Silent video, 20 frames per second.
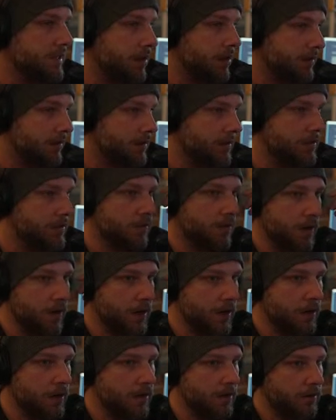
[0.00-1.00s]
a story,
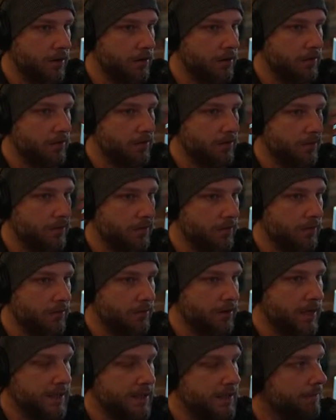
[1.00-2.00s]
to,
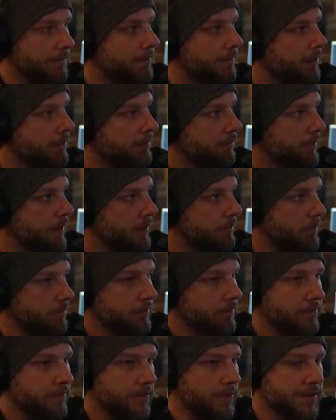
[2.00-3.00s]
create something, make people
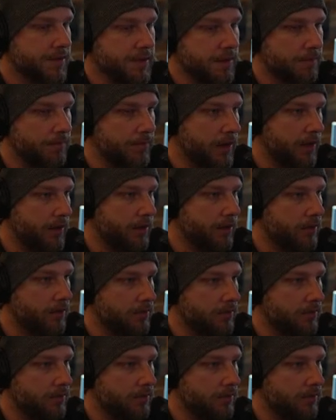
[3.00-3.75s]
feel something,